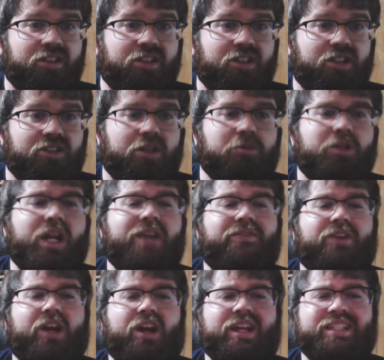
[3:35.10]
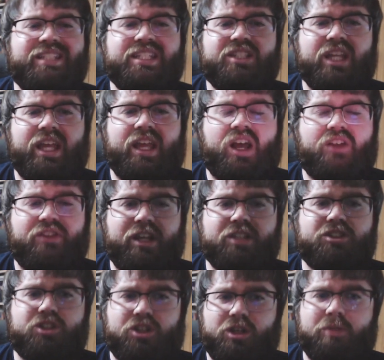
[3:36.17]
So I'm trying to figure out, is this, are these
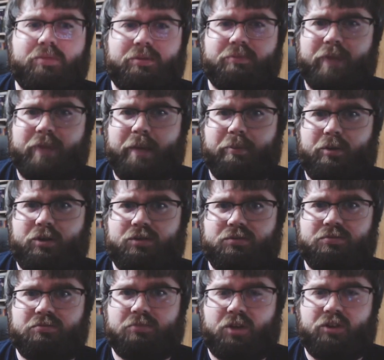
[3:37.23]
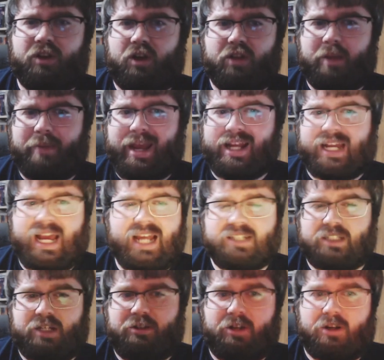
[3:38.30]
good people? Are they bad guys?
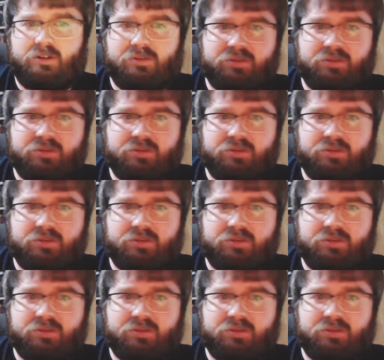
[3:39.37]
I don't know.